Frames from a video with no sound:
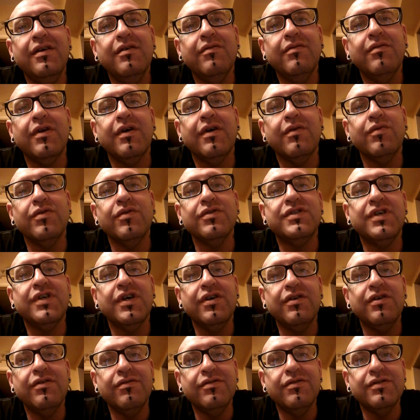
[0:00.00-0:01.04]
What I will
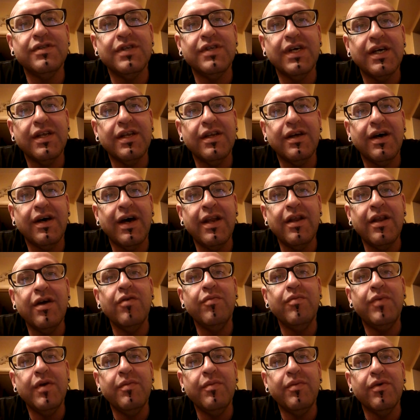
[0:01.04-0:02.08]
tell you is that I
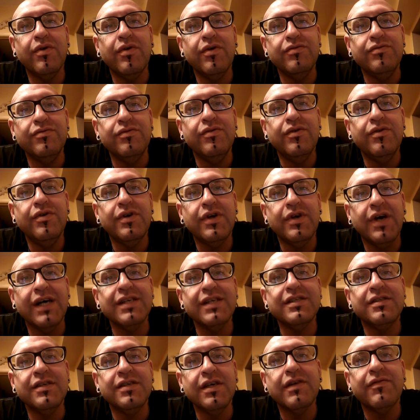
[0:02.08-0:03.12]
know people who
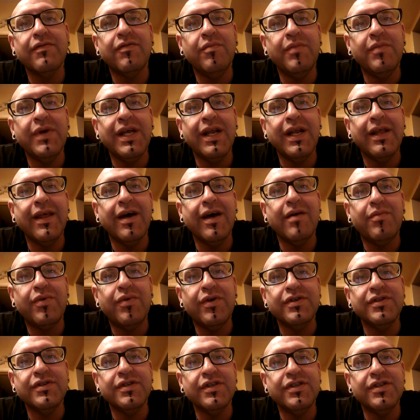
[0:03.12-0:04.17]
got sick from being in that
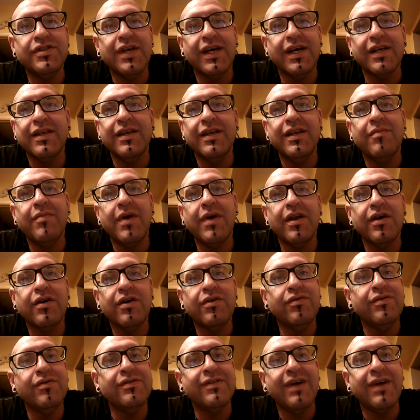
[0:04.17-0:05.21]
prison, checked into
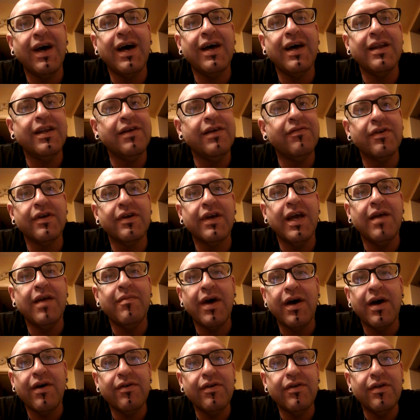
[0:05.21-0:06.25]
medical and died, never came
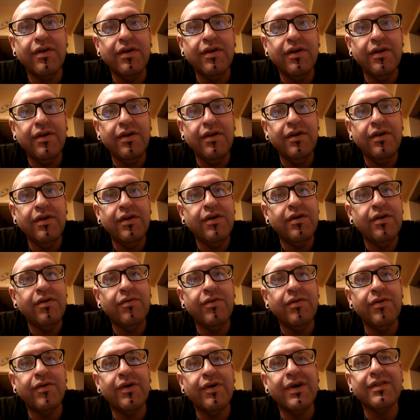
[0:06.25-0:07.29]
out.
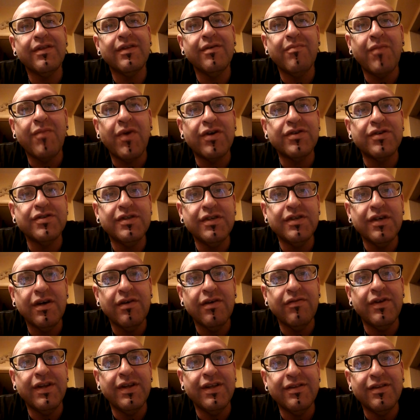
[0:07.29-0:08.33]
When you're at the mercy
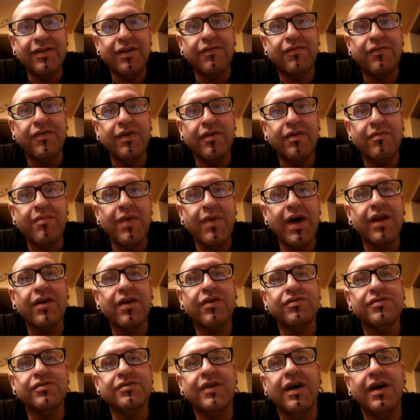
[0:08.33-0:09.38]
of an indifferent
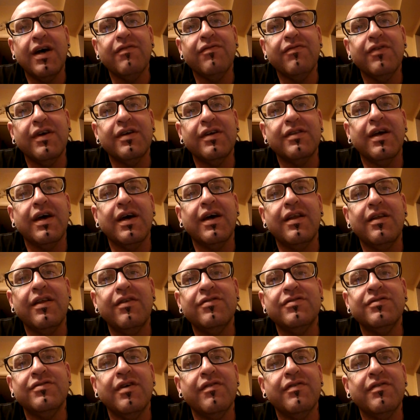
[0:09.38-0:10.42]
medical staff like that,
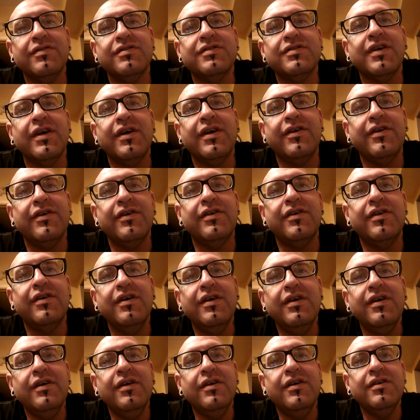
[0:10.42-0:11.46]
there's nothing scarier.
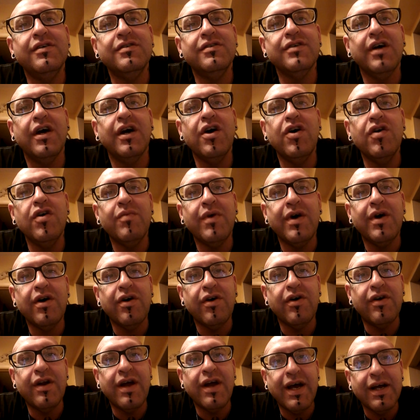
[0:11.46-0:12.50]
So I hope my
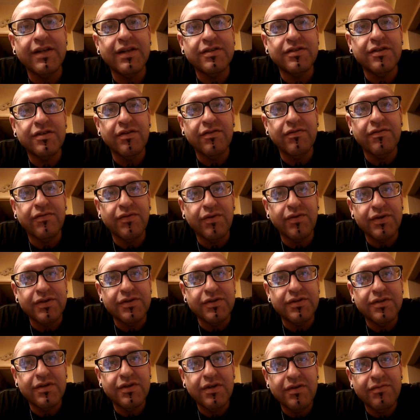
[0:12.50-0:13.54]
art adds to the
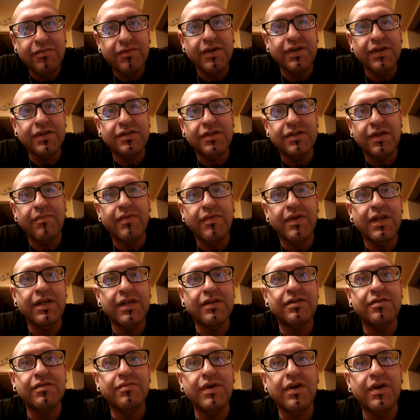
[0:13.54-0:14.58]
voice, because something
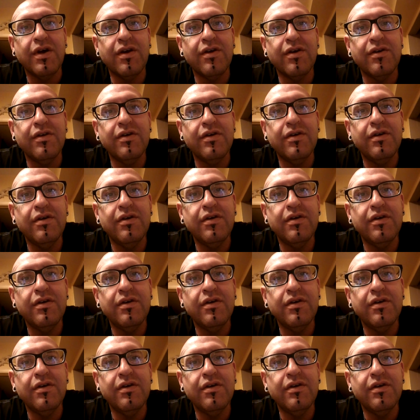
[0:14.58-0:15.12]
needs to be heard.